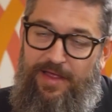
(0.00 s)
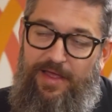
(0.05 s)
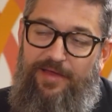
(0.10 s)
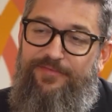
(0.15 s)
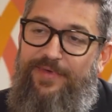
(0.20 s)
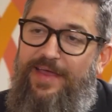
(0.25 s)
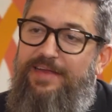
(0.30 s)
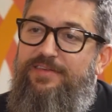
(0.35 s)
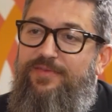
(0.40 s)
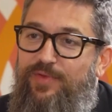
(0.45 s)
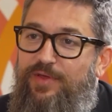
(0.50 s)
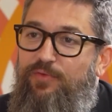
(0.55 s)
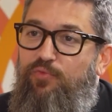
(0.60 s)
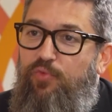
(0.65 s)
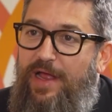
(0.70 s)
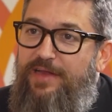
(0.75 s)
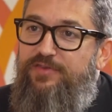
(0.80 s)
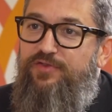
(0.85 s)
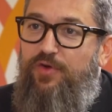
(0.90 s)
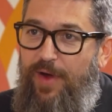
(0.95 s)
effectively
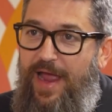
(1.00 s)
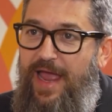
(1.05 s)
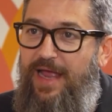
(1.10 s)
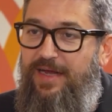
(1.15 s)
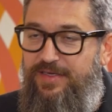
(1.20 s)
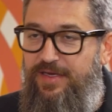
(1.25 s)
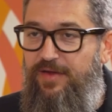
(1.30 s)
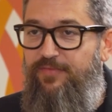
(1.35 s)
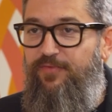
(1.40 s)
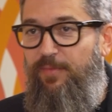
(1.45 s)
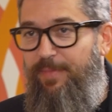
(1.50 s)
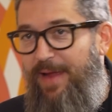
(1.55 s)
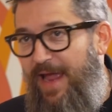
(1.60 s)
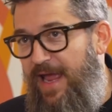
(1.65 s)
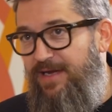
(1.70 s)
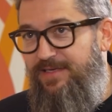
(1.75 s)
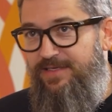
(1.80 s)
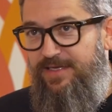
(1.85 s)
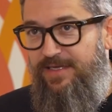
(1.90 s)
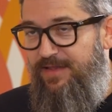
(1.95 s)
retroactive or
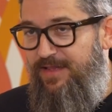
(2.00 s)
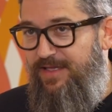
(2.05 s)
back to